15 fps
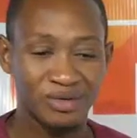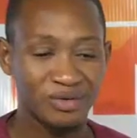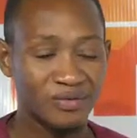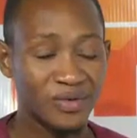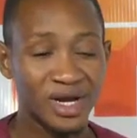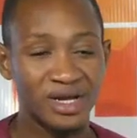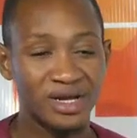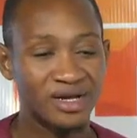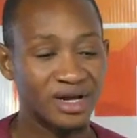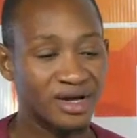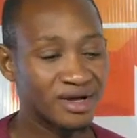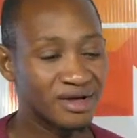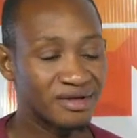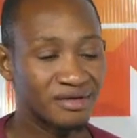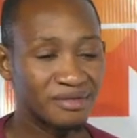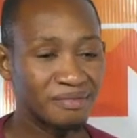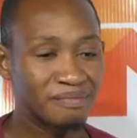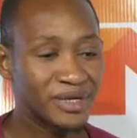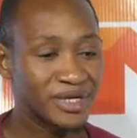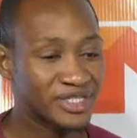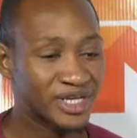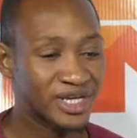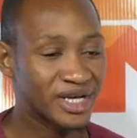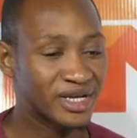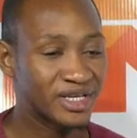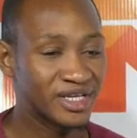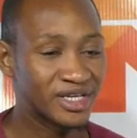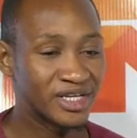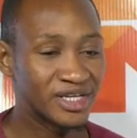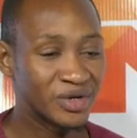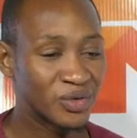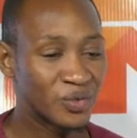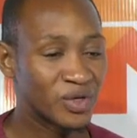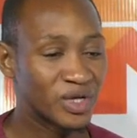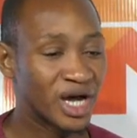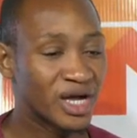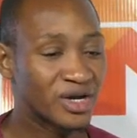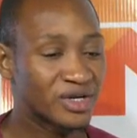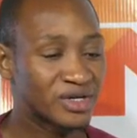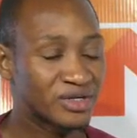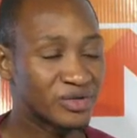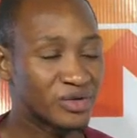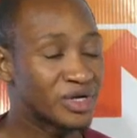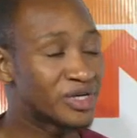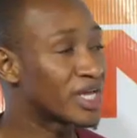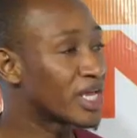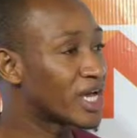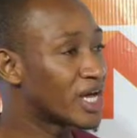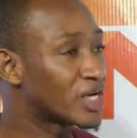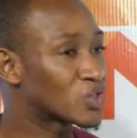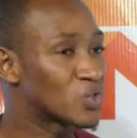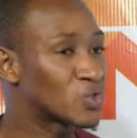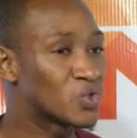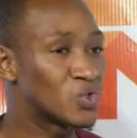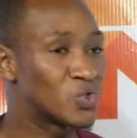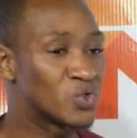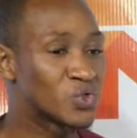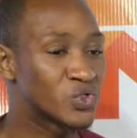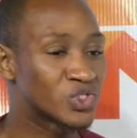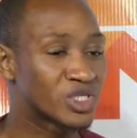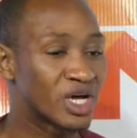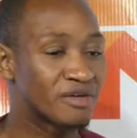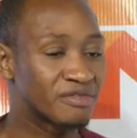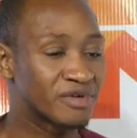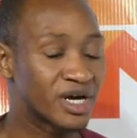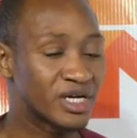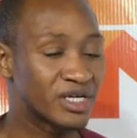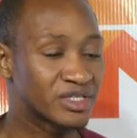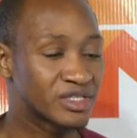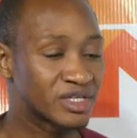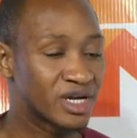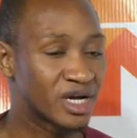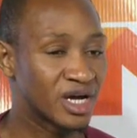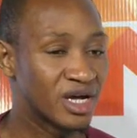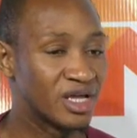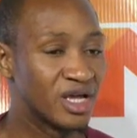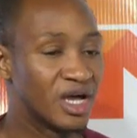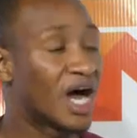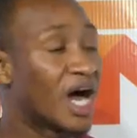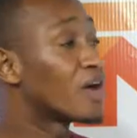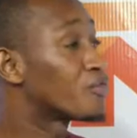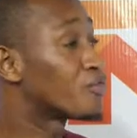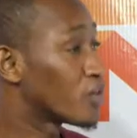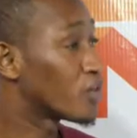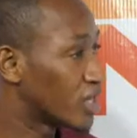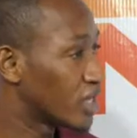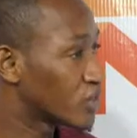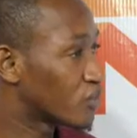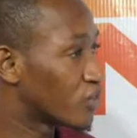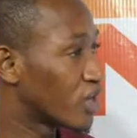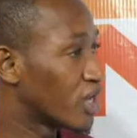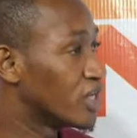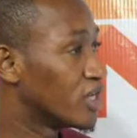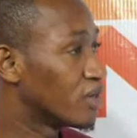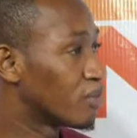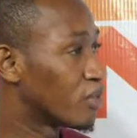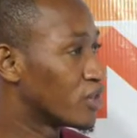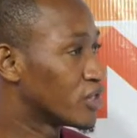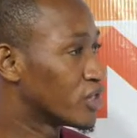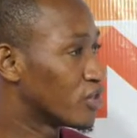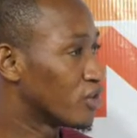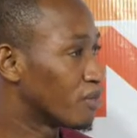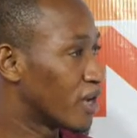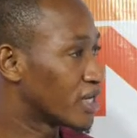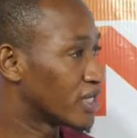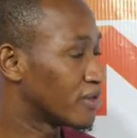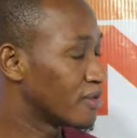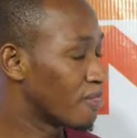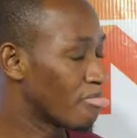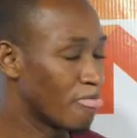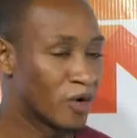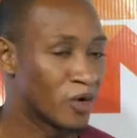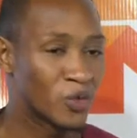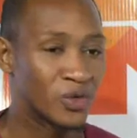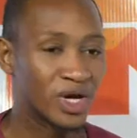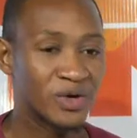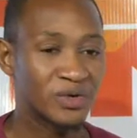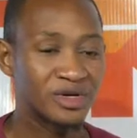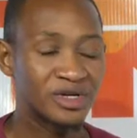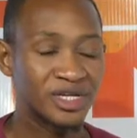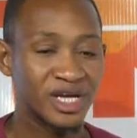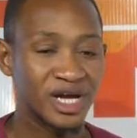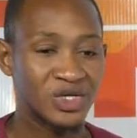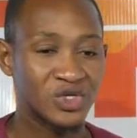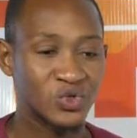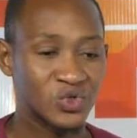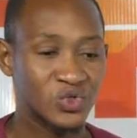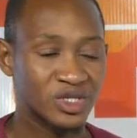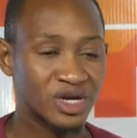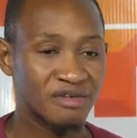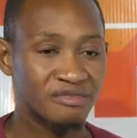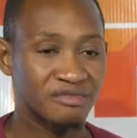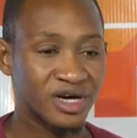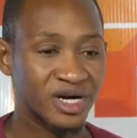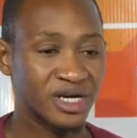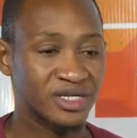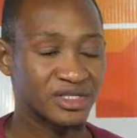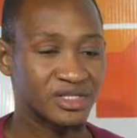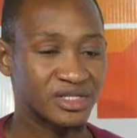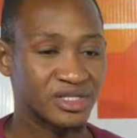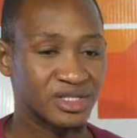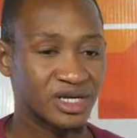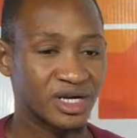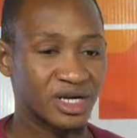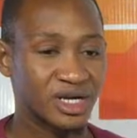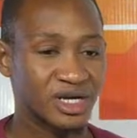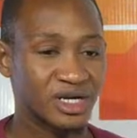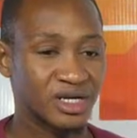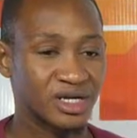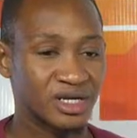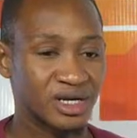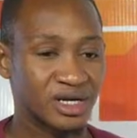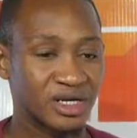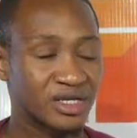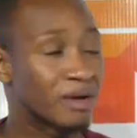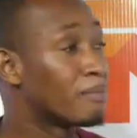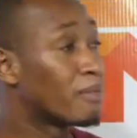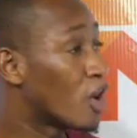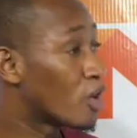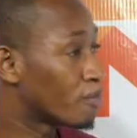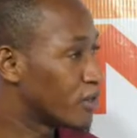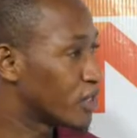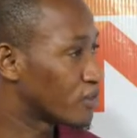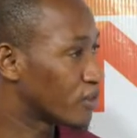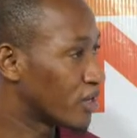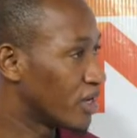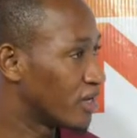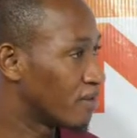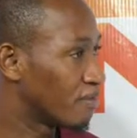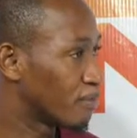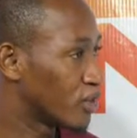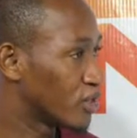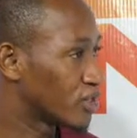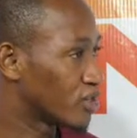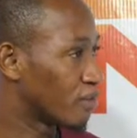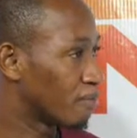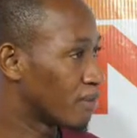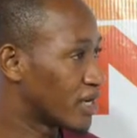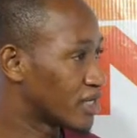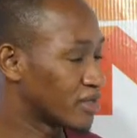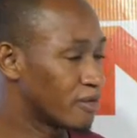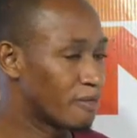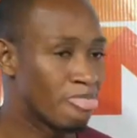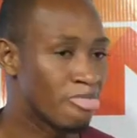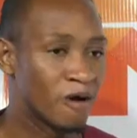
Well, basically, we are not there to serve as advocates for any political party. We are not there to serve as the mouthpiece for any political party.